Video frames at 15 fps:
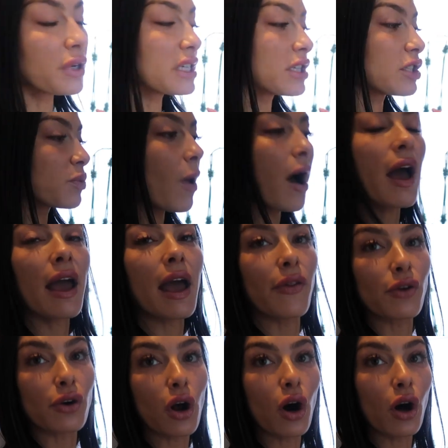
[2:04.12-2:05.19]
reasons why,
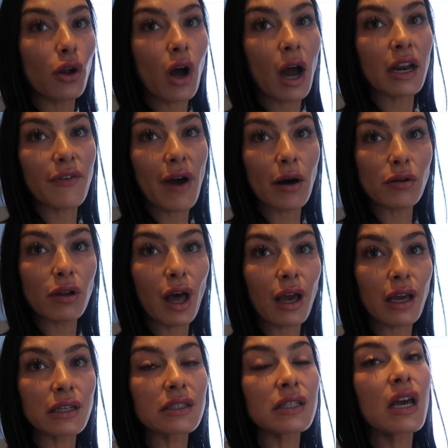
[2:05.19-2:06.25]
and they're all kind of
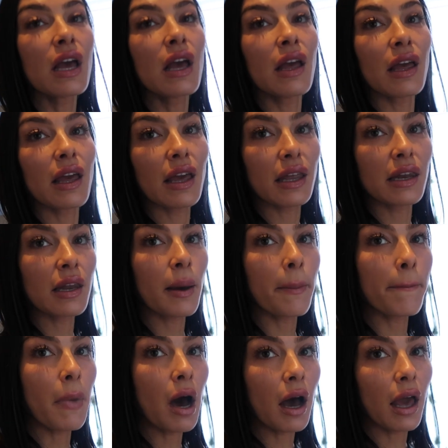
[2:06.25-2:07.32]
outlined in
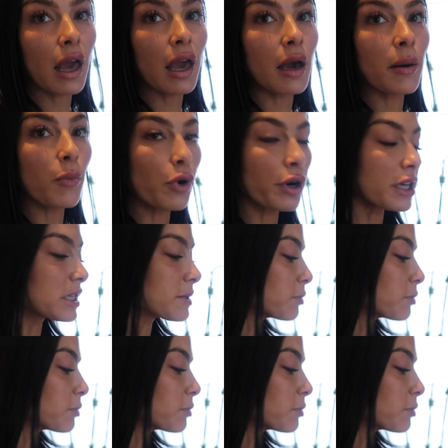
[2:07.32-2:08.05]
my morning